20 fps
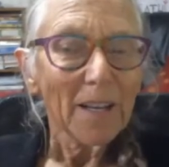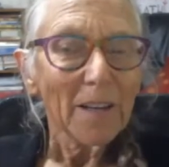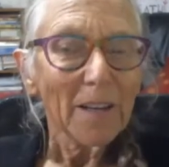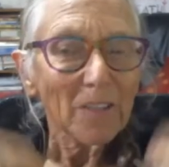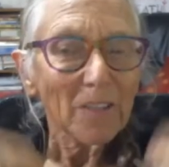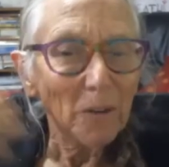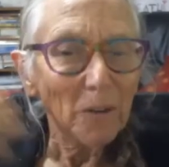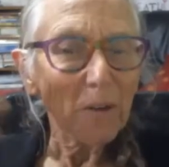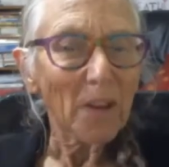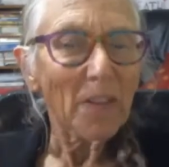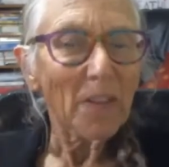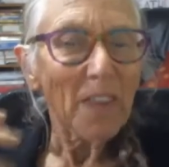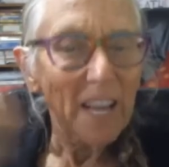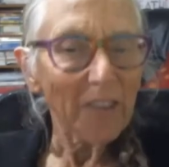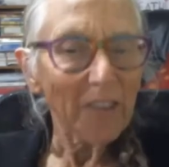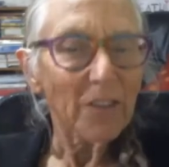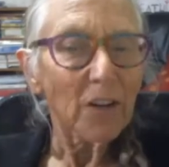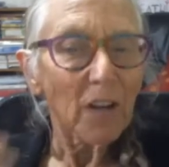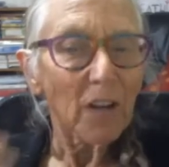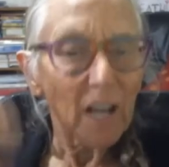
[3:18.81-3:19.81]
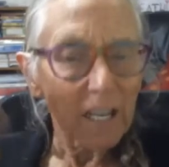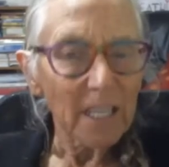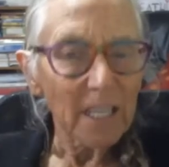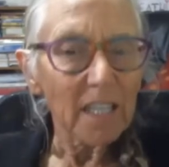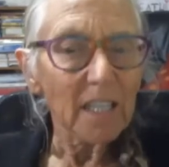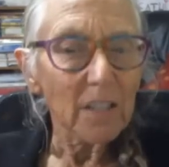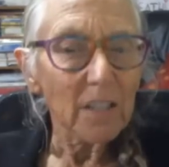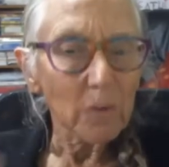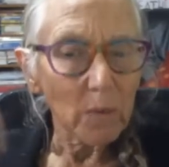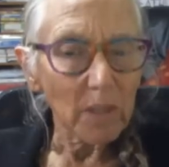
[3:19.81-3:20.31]
so that they get their
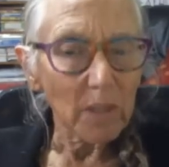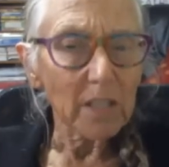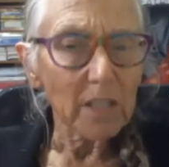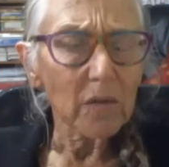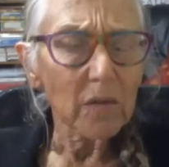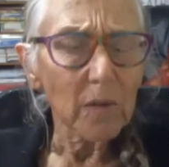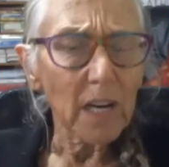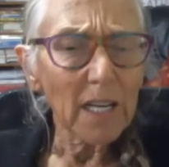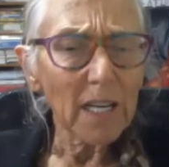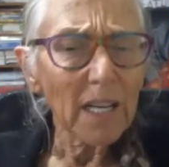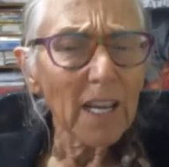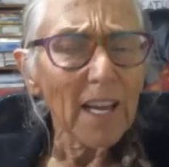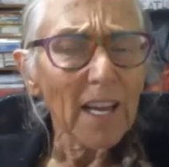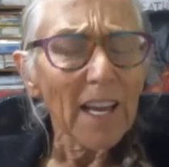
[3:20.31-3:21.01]
ideas really straight.